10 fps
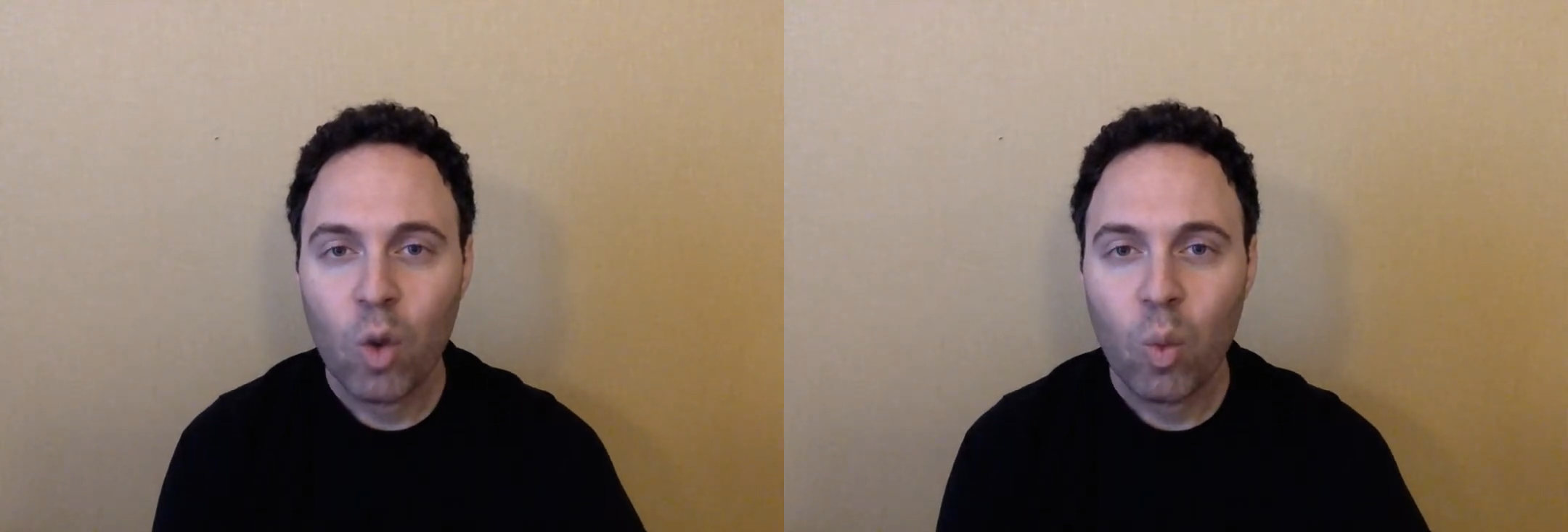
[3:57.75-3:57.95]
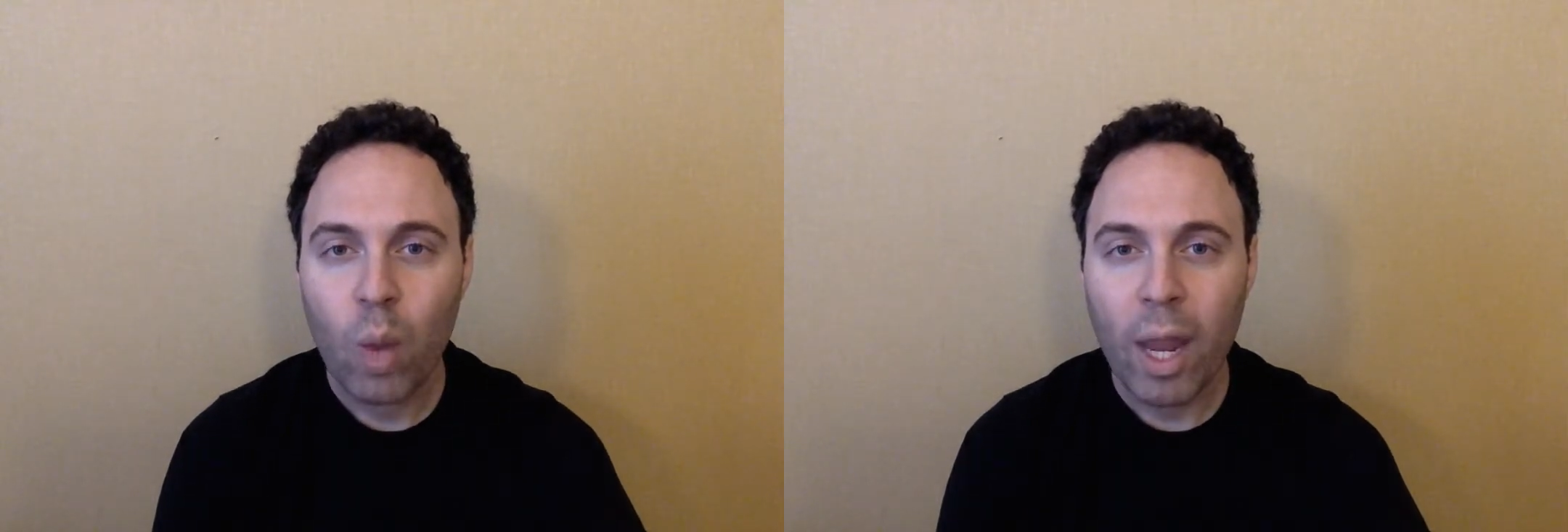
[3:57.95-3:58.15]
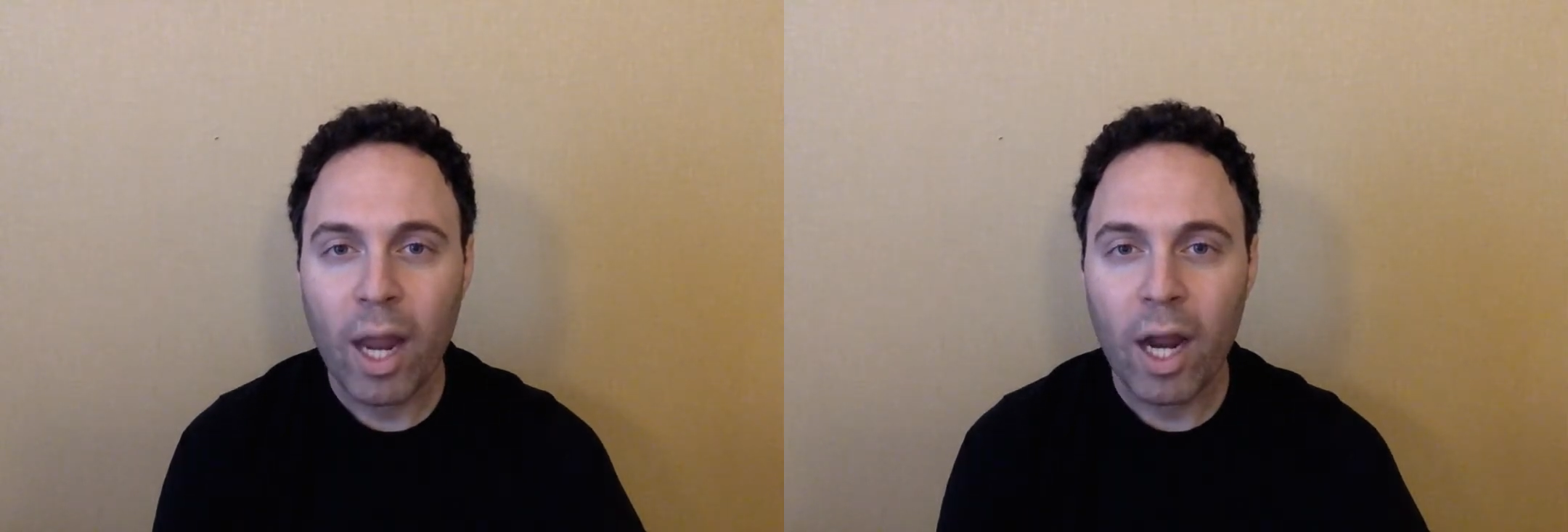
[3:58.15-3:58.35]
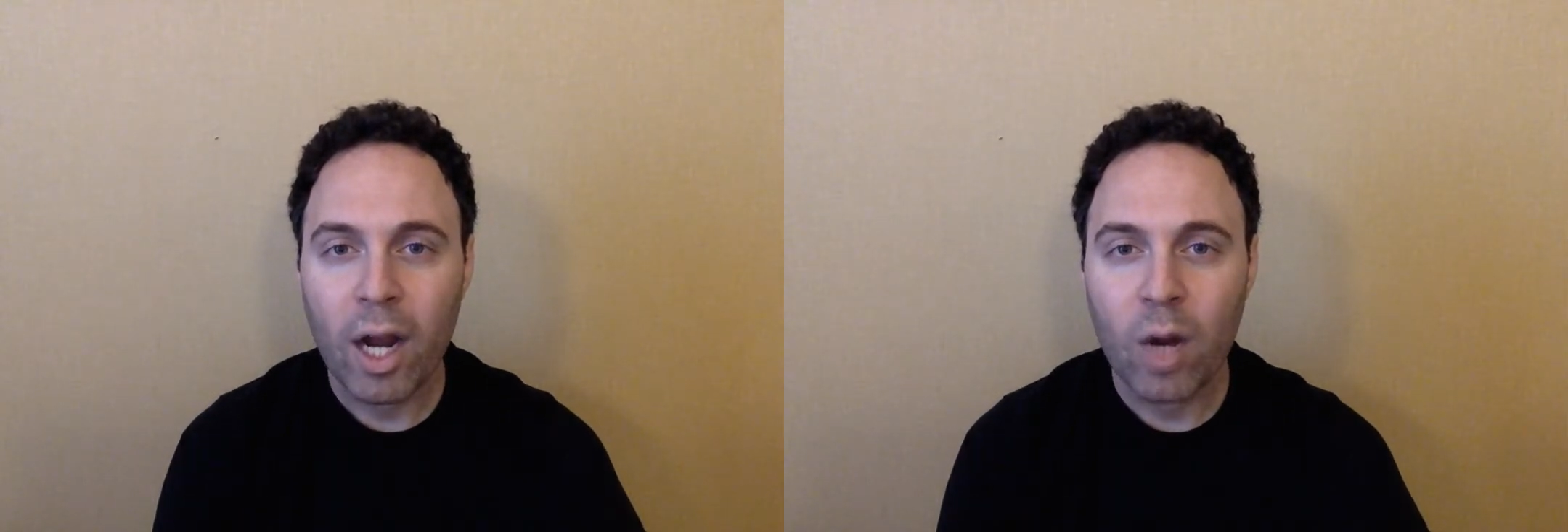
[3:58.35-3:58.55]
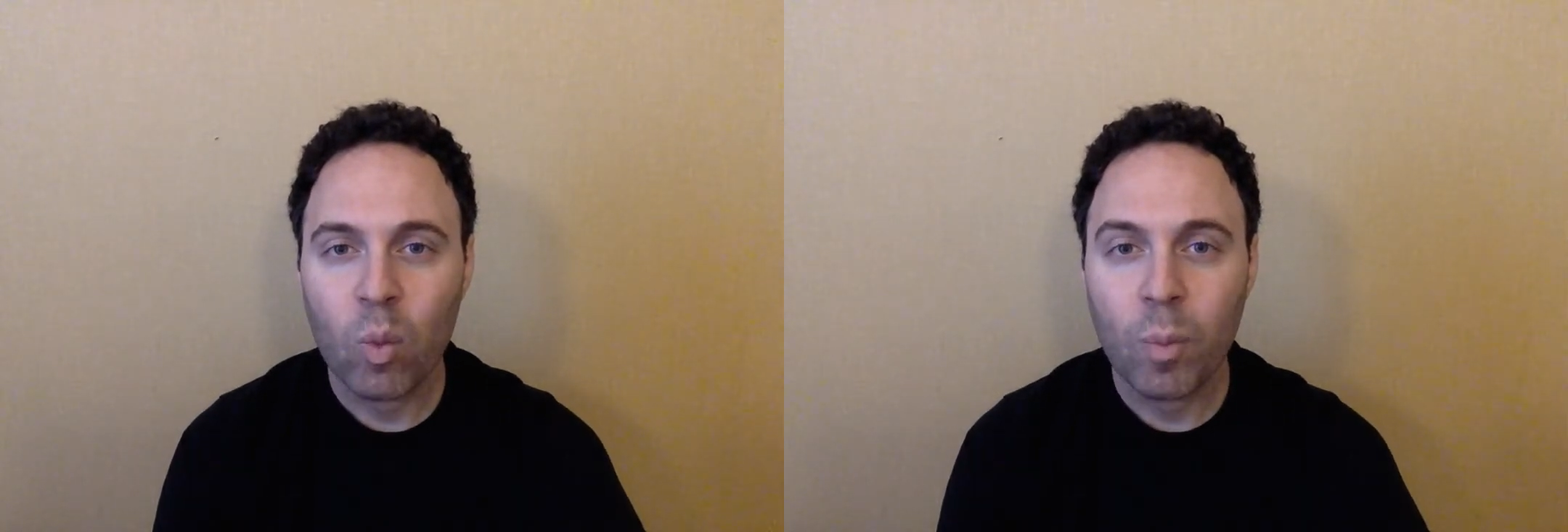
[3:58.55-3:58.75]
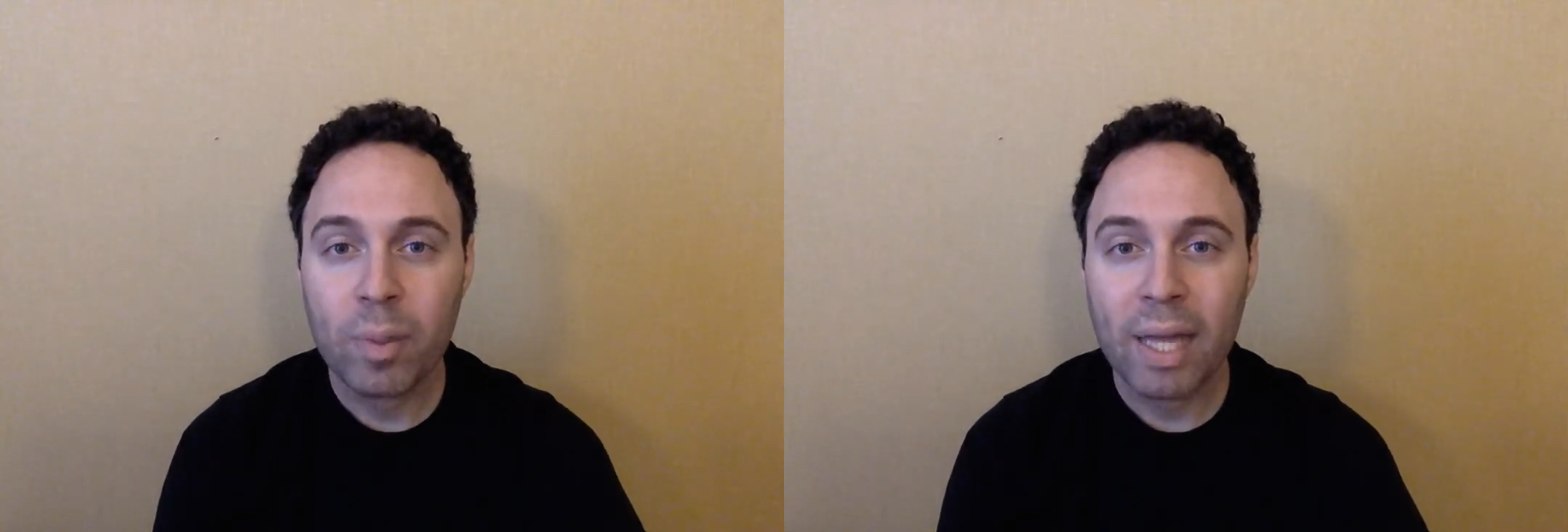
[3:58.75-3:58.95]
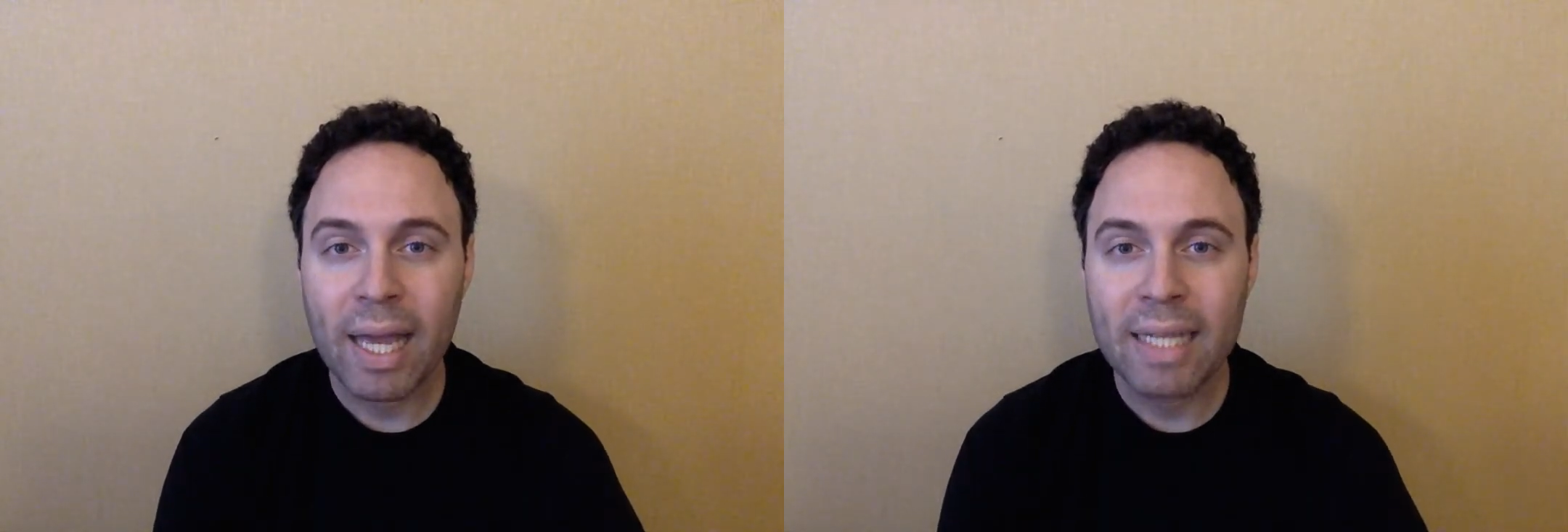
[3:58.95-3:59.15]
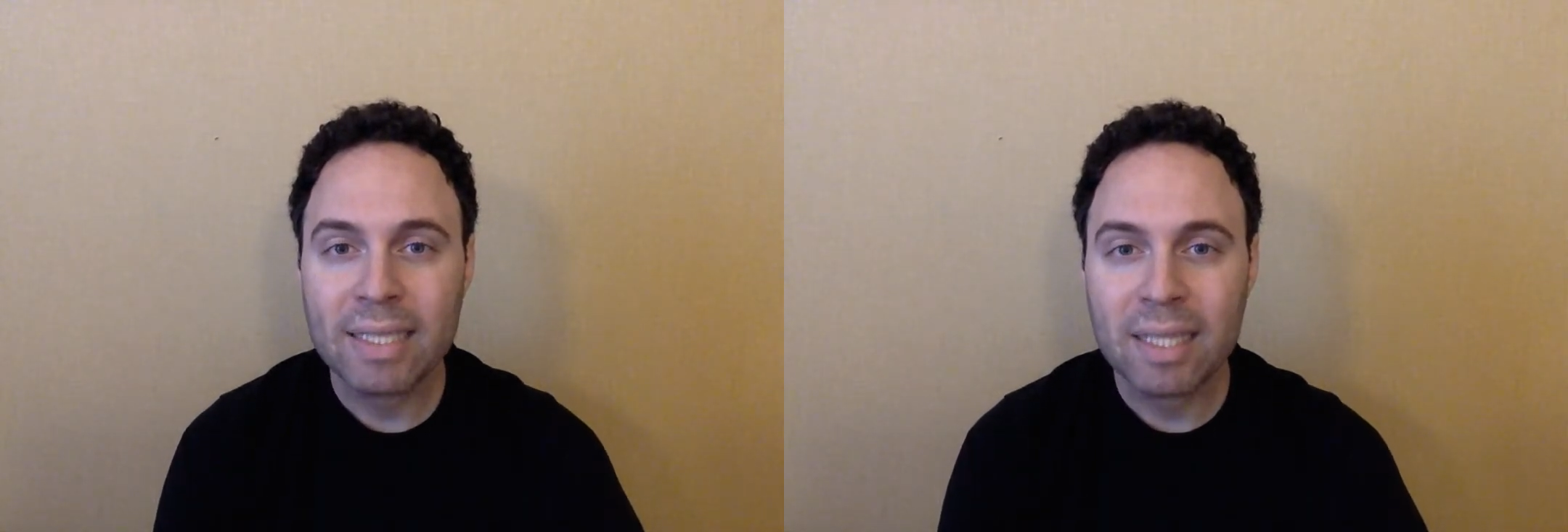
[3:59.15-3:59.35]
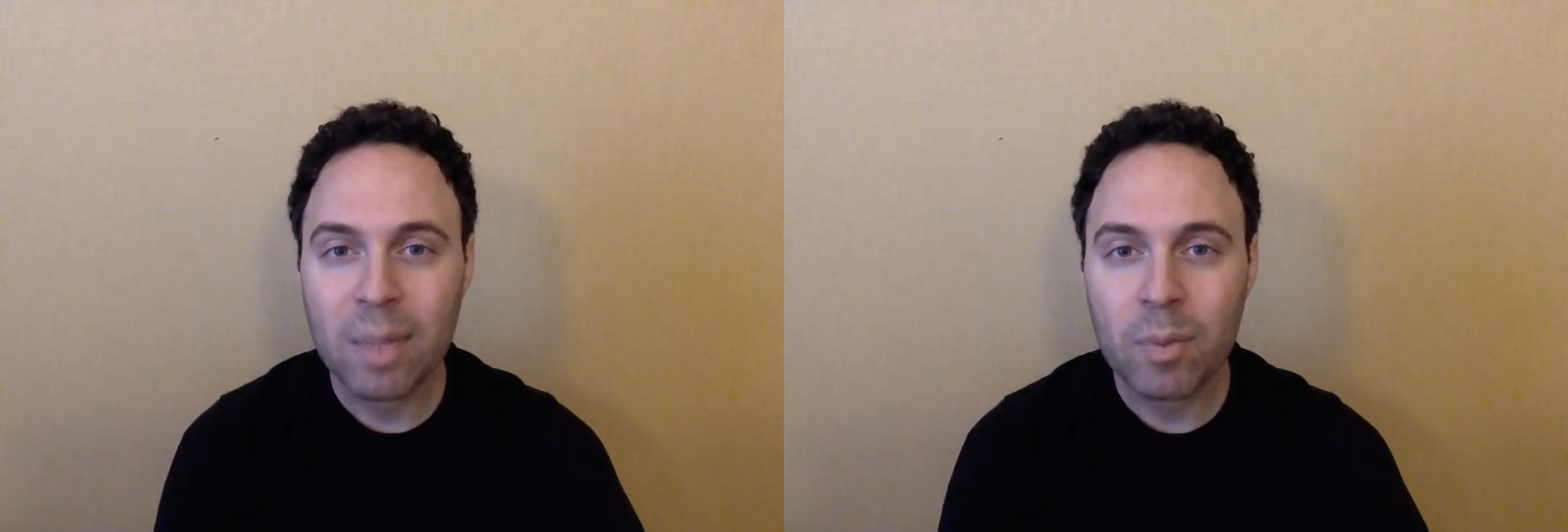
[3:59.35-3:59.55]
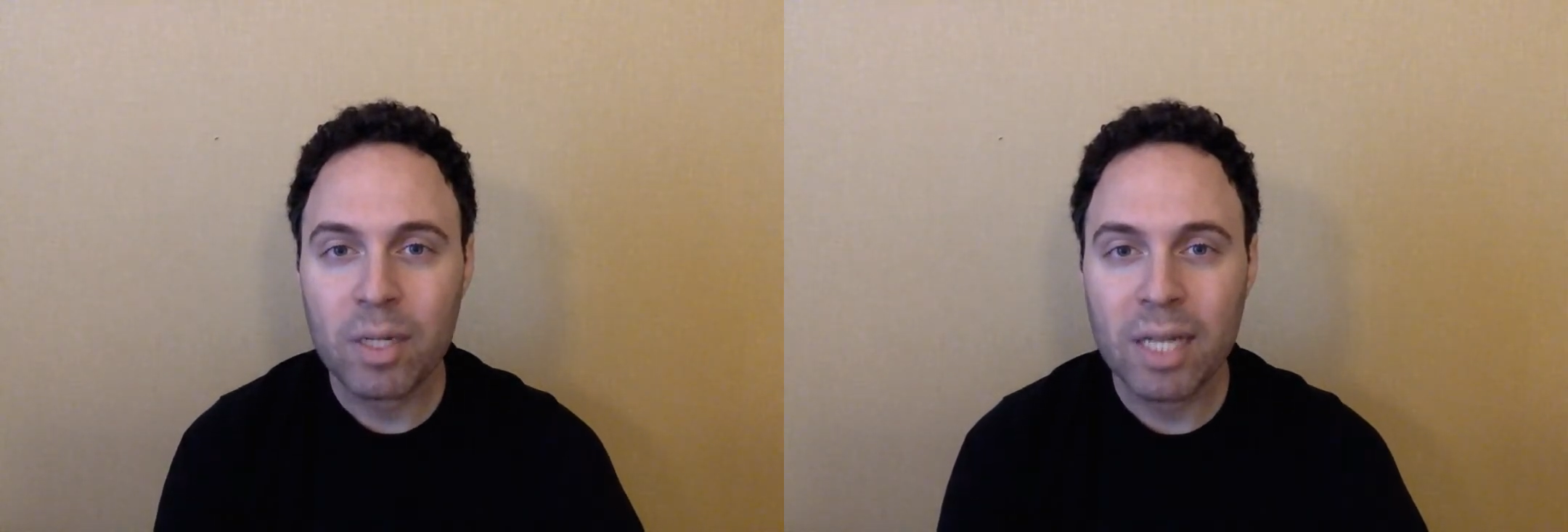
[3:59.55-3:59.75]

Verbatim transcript: where we'll play Celebrity